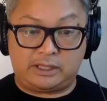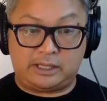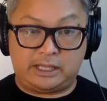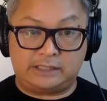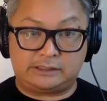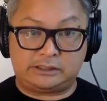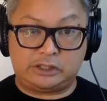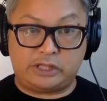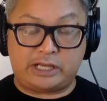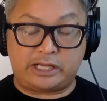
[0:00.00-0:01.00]
it's
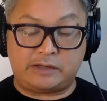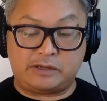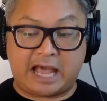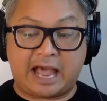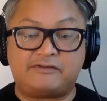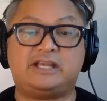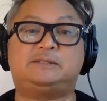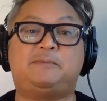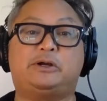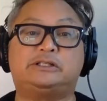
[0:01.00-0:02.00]
they can have the
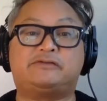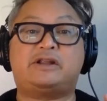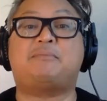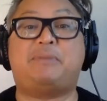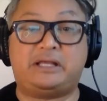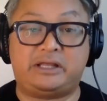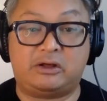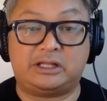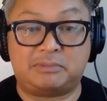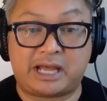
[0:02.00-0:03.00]
experience of not being the
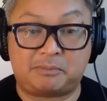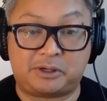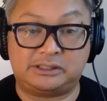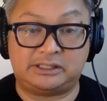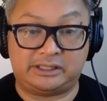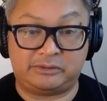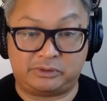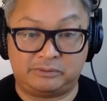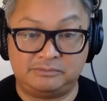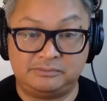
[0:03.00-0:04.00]
only black person in the
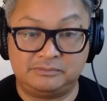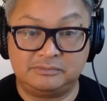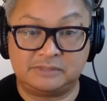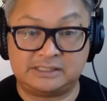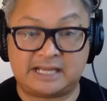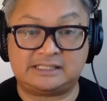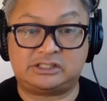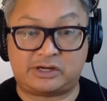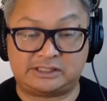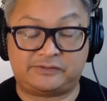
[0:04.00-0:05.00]
room because mm-hmm. that's
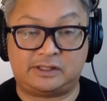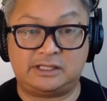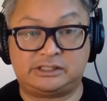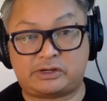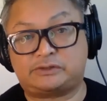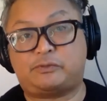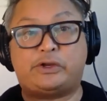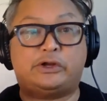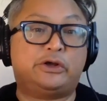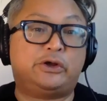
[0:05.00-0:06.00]
stressful. It's stressful when
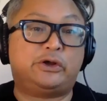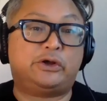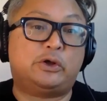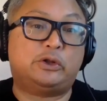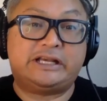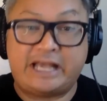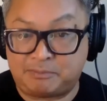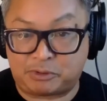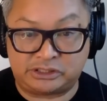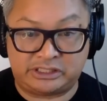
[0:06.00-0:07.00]
you're the only gay
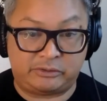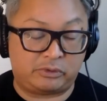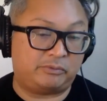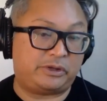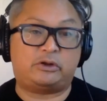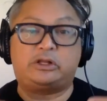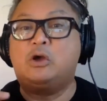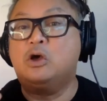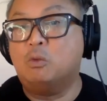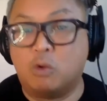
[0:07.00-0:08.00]
person in the room, and the only
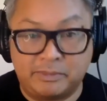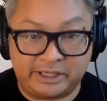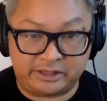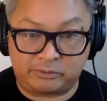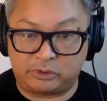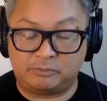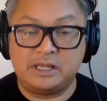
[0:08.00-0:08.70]
woman in the room